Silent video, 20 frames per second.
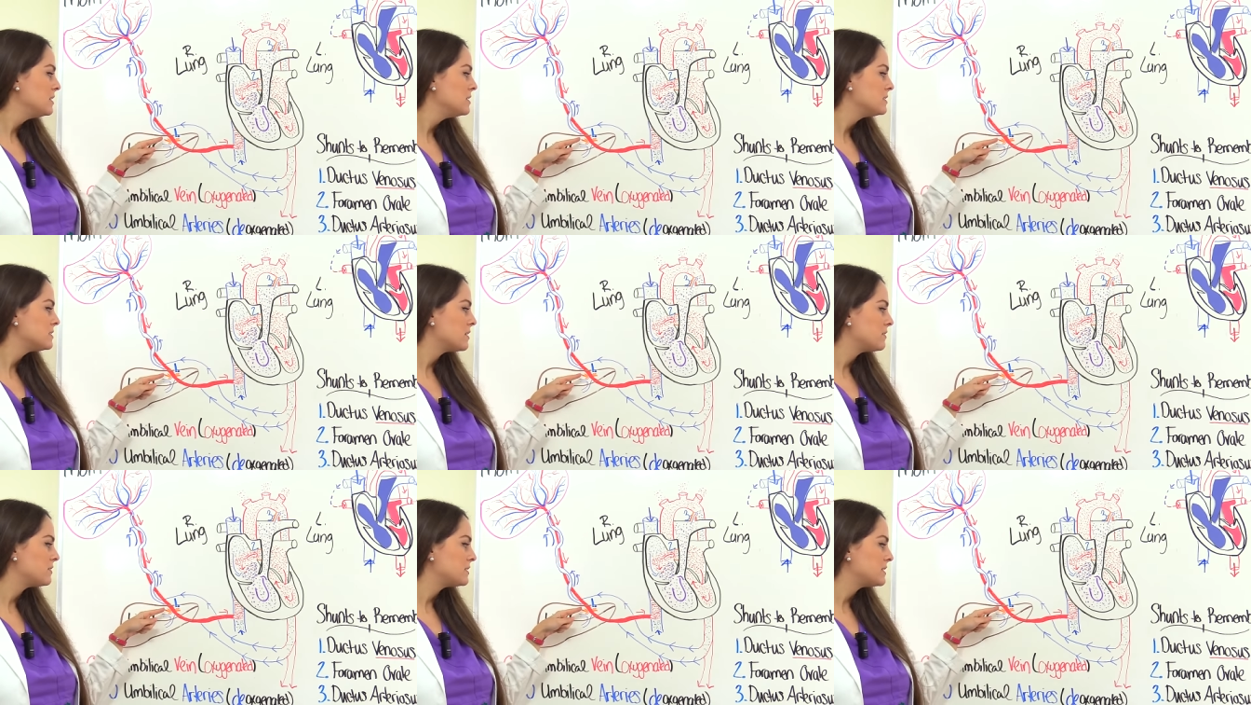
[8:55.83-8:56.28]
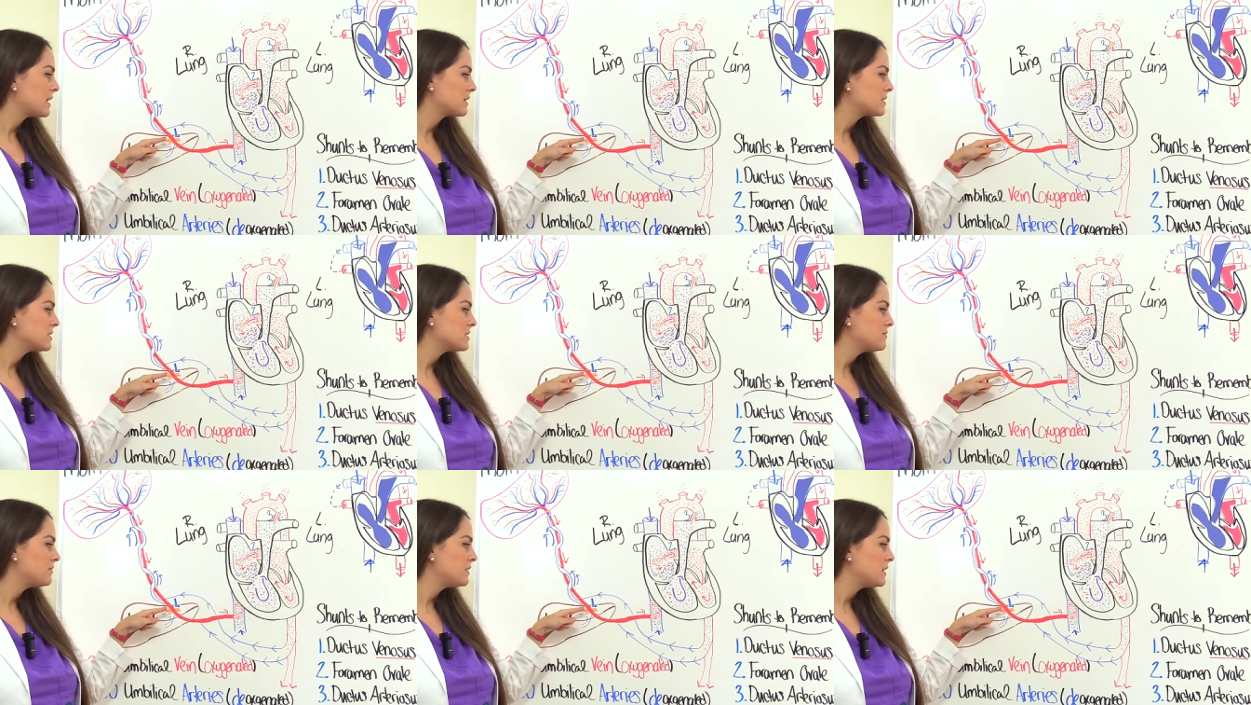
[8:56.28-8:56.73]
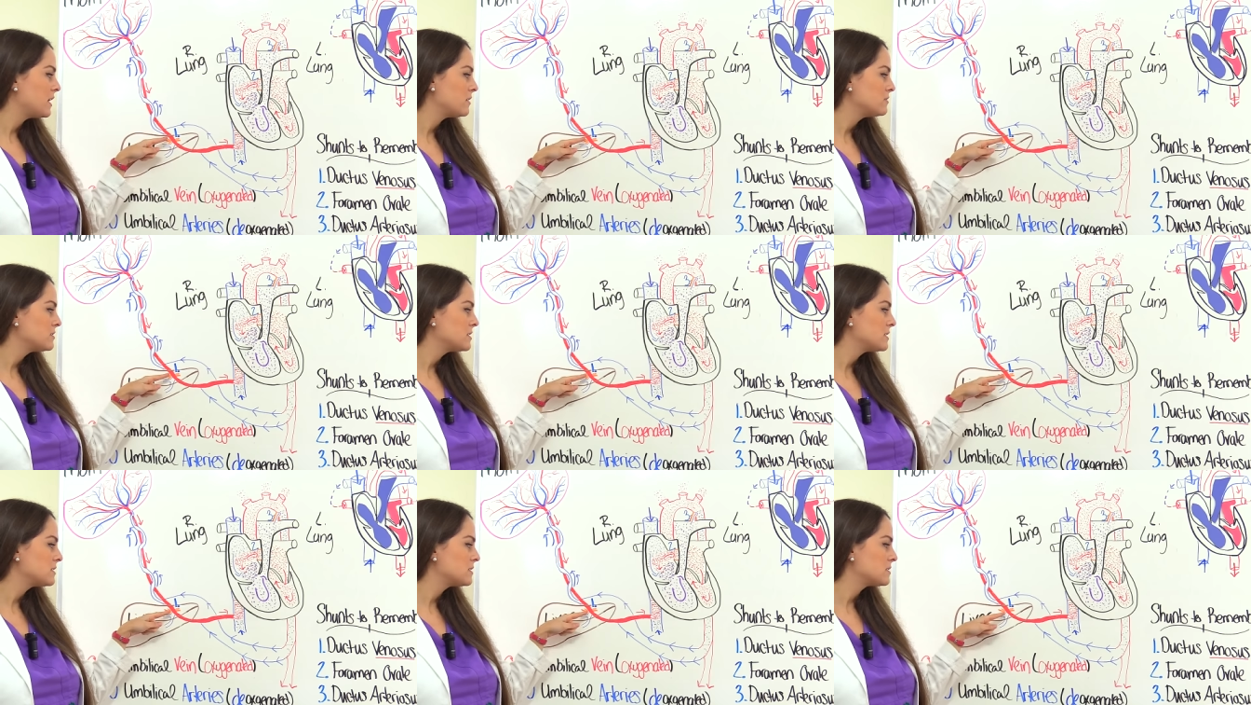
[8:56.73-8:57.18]
So the ductus
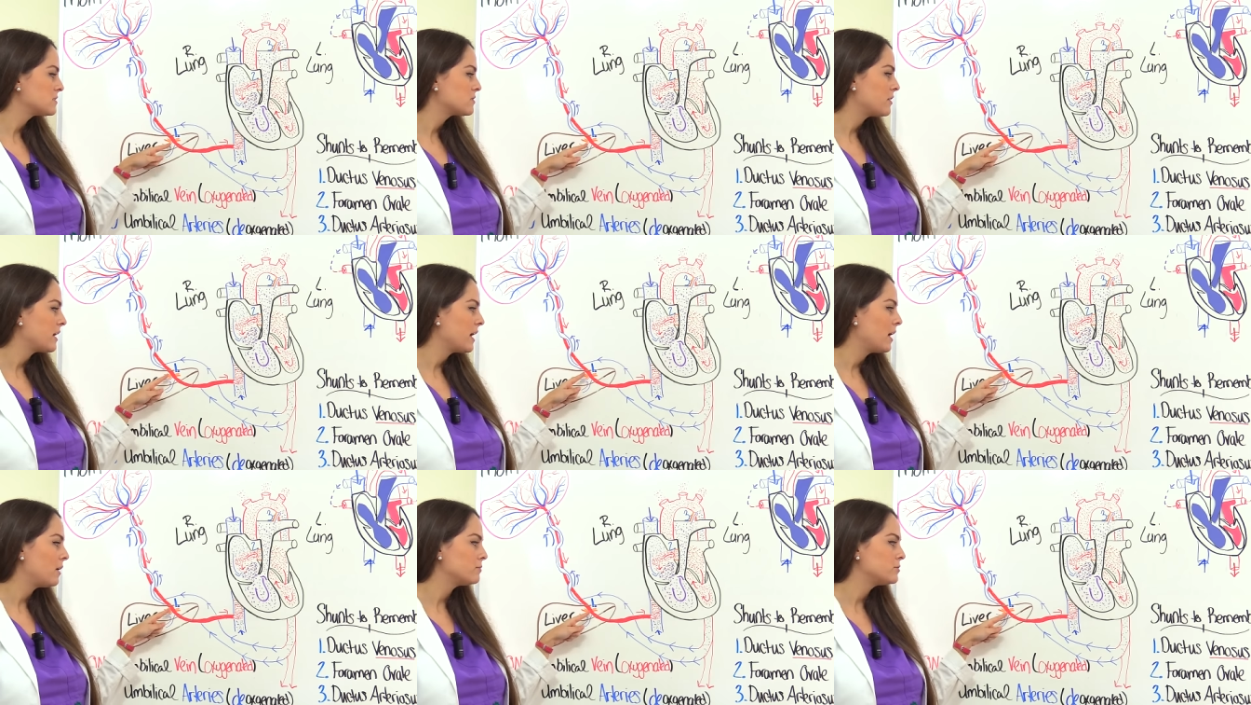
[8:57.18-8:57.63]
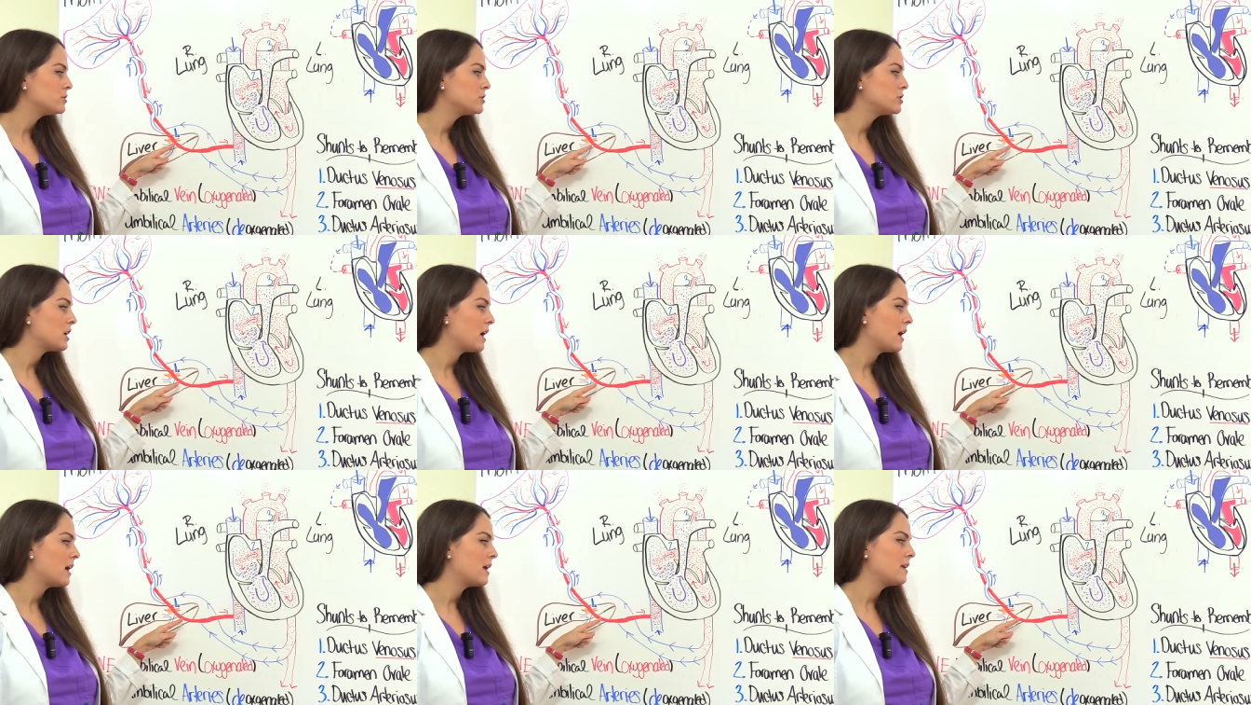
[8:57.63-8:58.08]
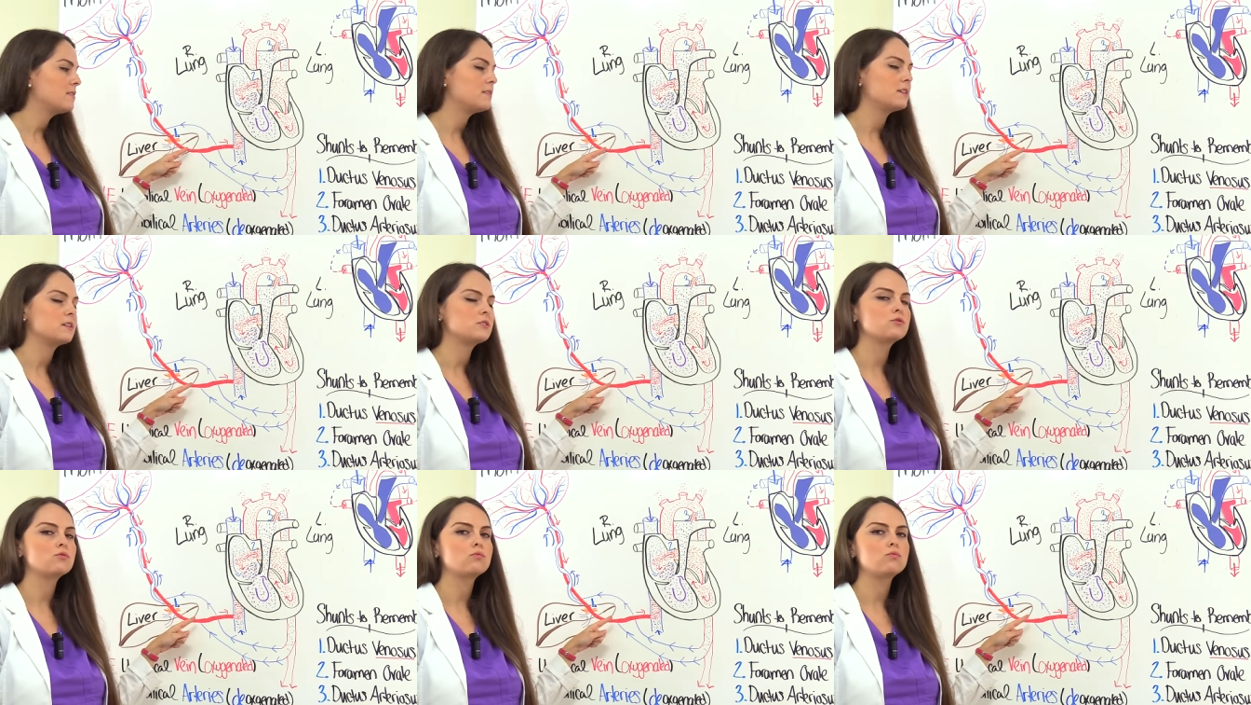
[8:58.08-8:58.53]
venosus is going to help shunt
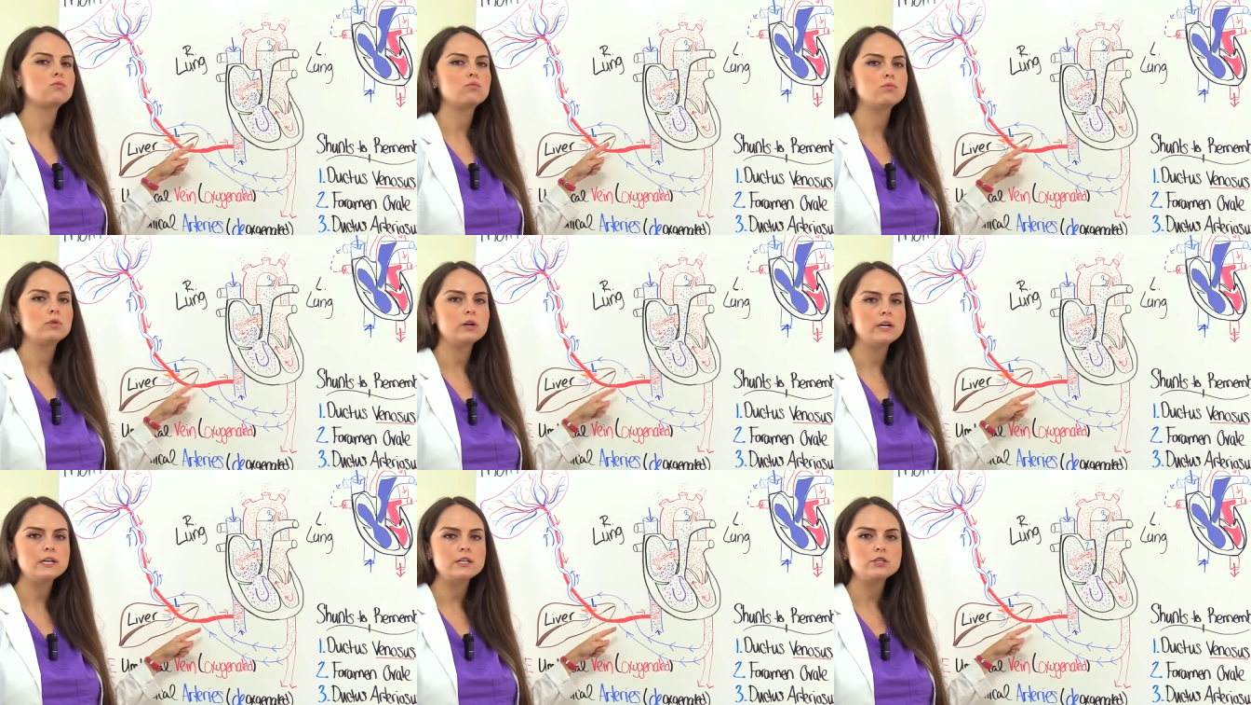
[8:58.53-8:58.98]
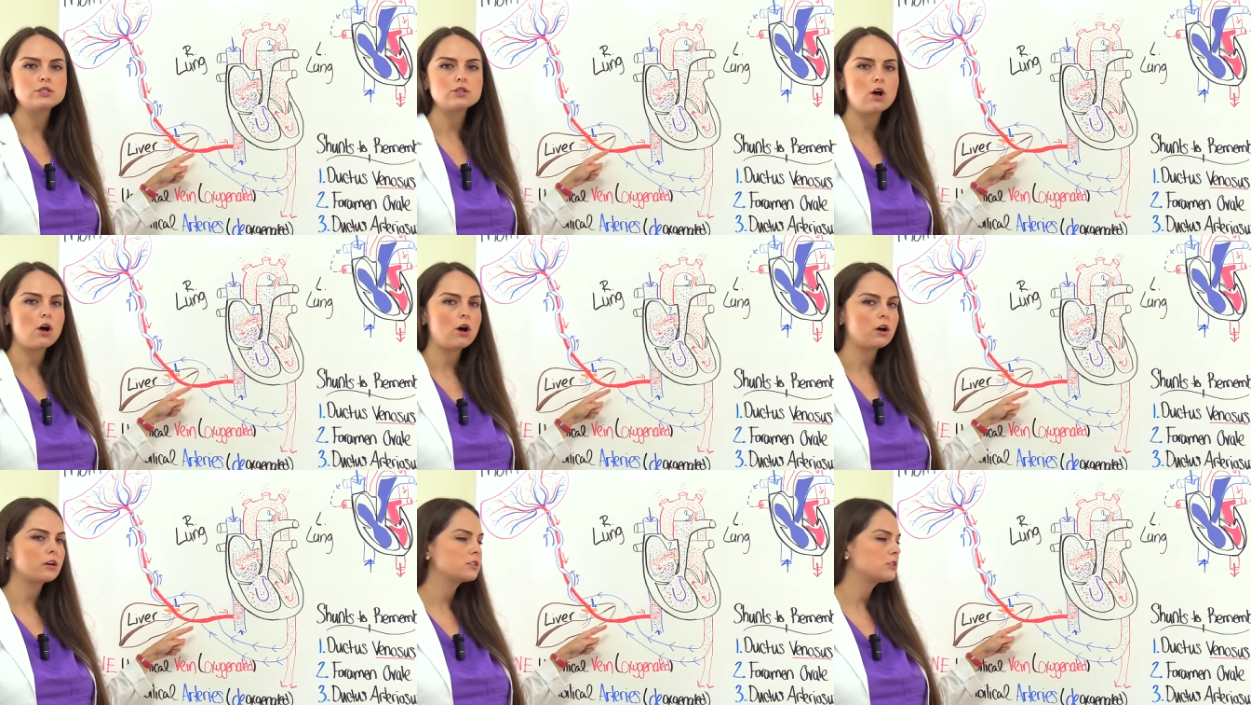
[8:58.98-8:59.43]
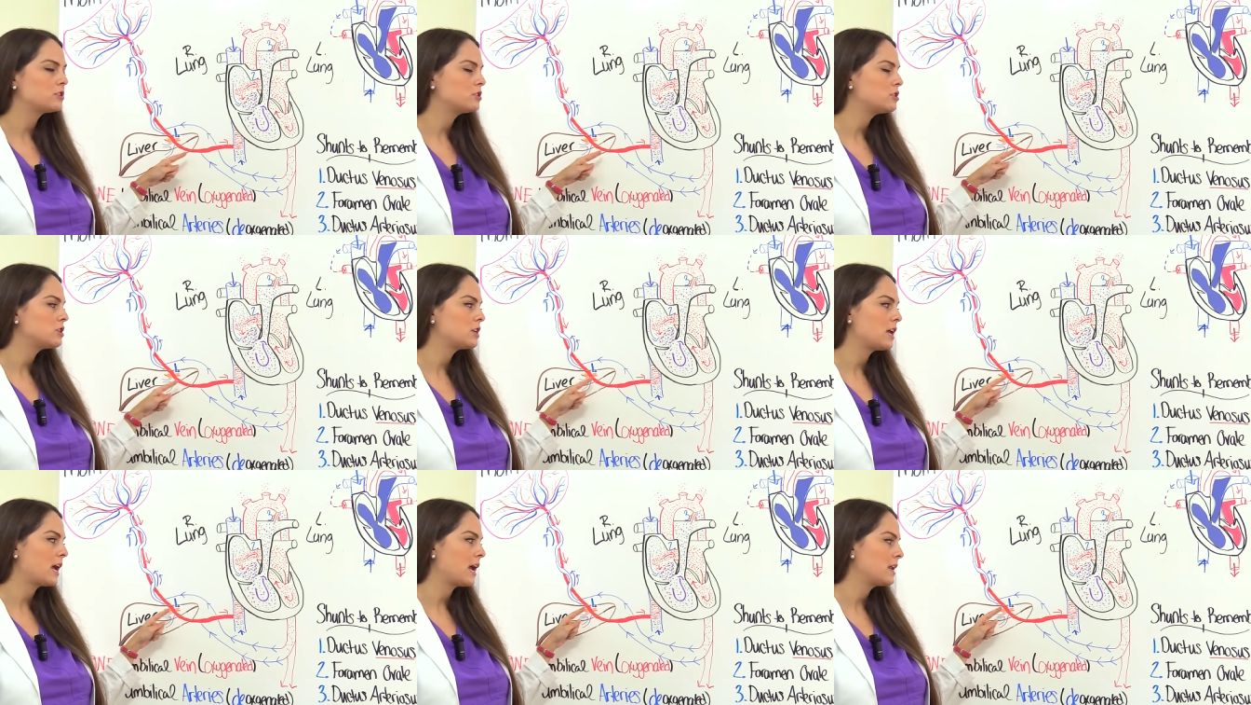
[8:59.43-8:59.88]
this rich,
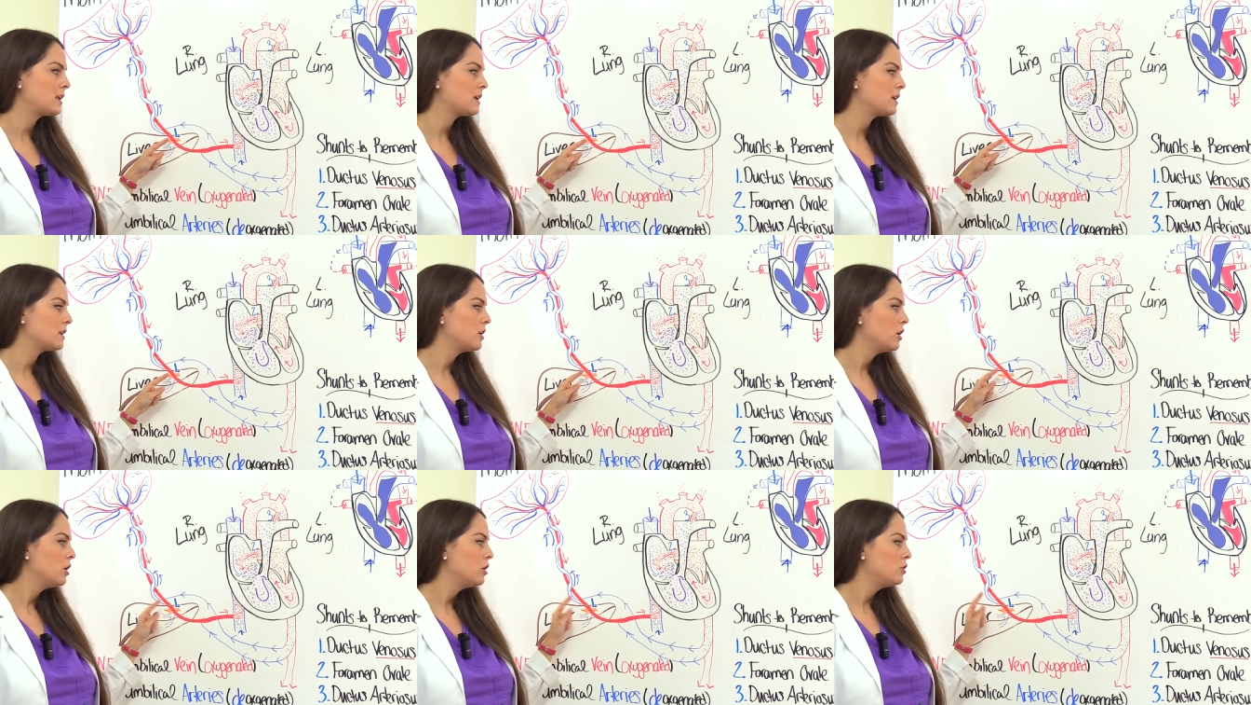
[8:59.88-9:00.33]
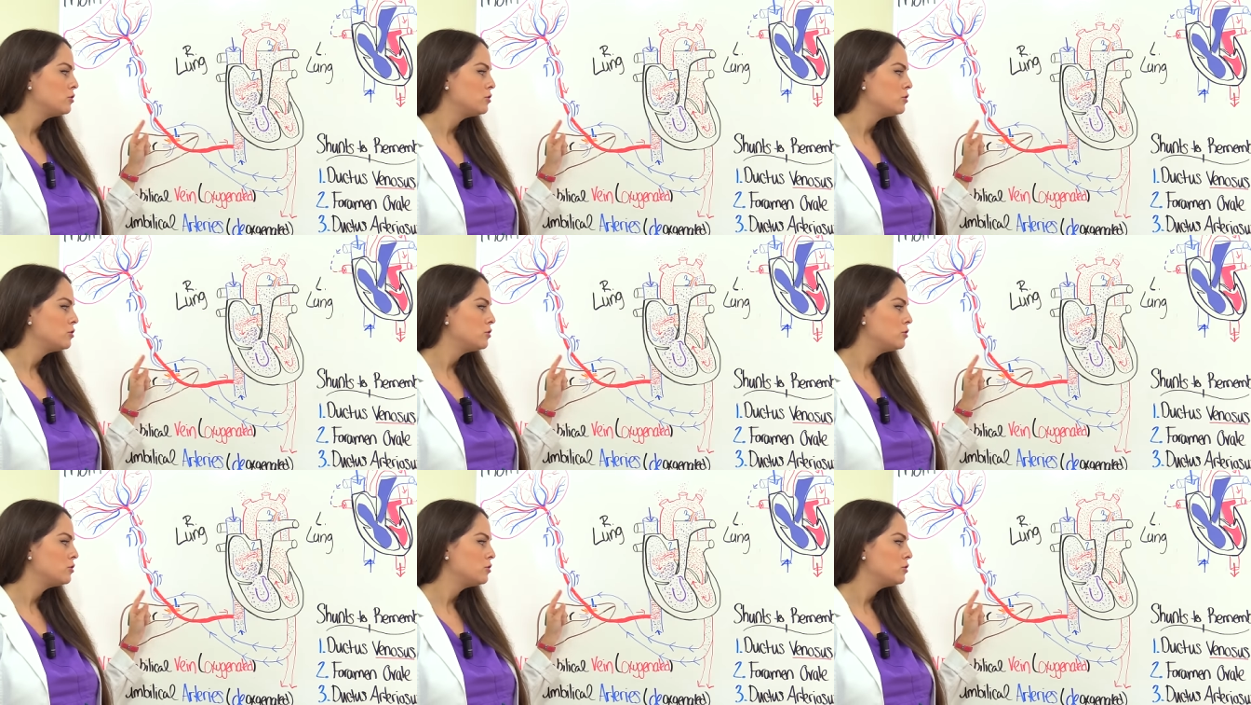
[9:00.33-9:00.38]
oxygenated,